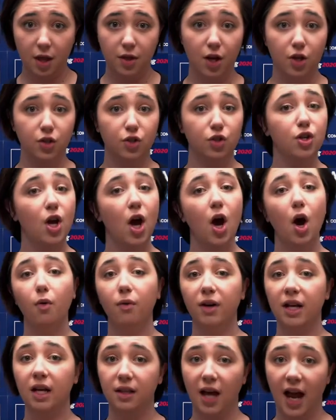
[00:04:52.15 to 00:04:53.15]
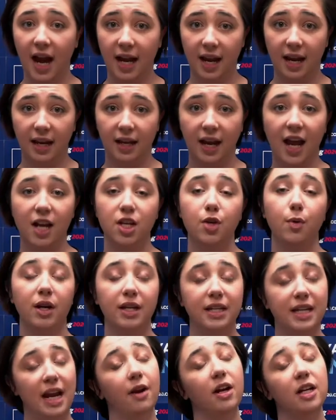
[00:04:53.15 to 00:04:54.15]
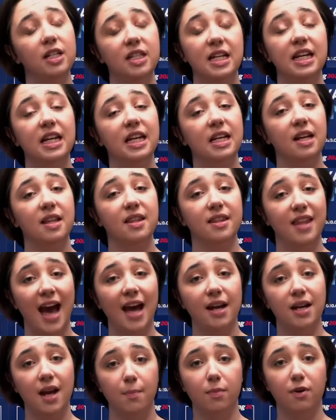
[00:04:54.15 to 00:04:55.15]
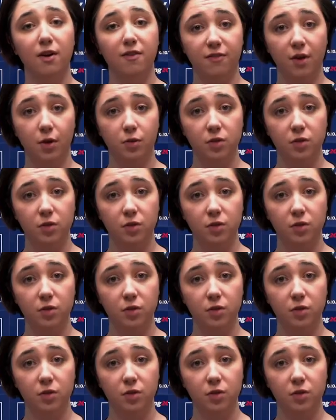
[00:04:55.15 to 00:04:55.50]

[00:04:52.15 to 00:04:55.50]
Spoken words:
There's no realigning and you are guaranteed that number of